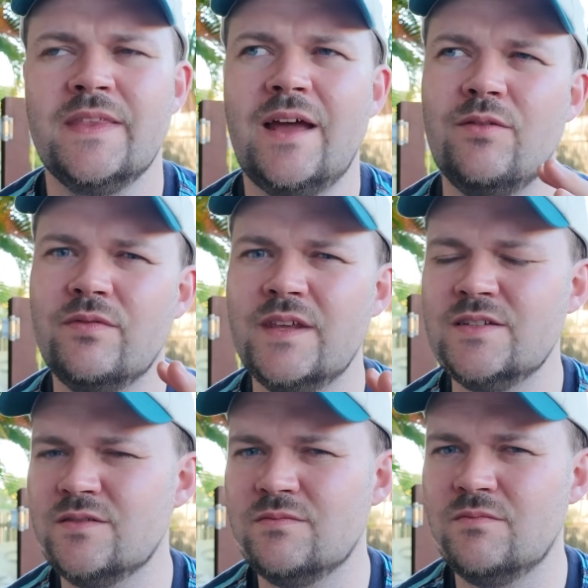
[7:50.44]
Now,
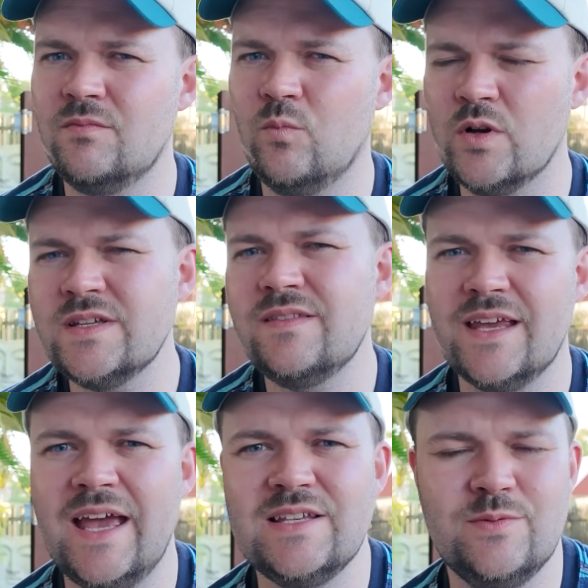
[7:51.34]
this wasn't the
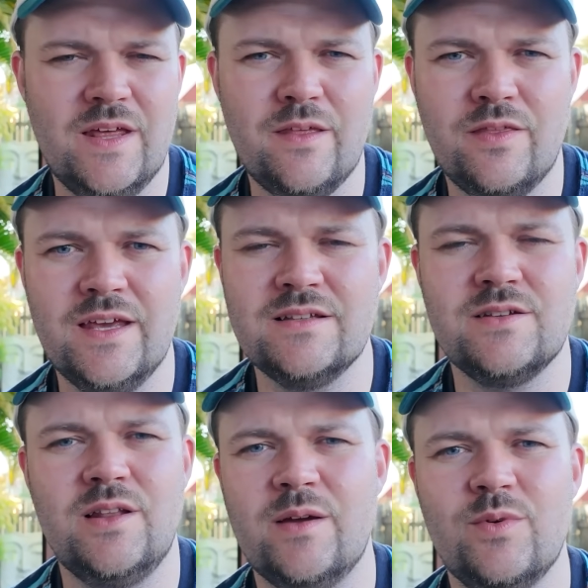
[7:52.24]
case with other things.
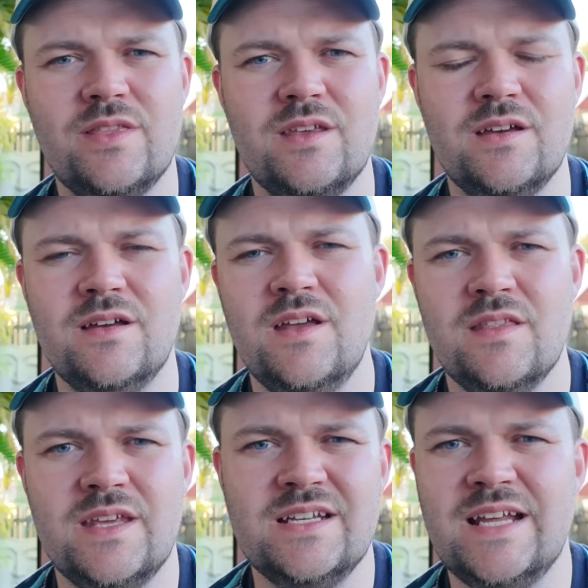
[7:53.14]
So like with the
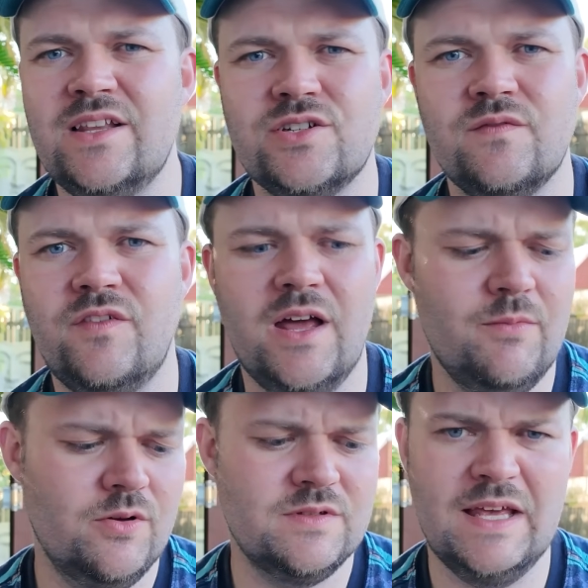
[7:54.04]
the intelligent flight
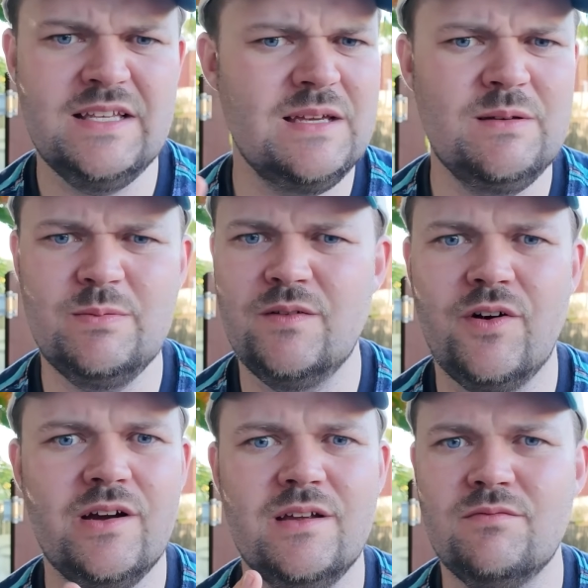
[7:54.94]
modes, they seem to be
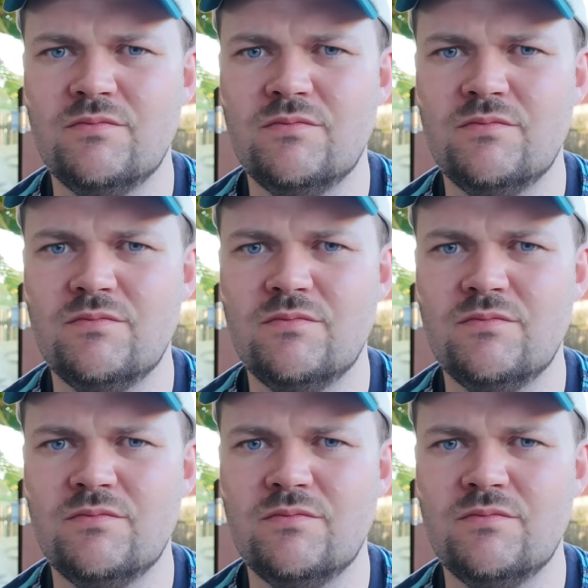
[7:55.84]
very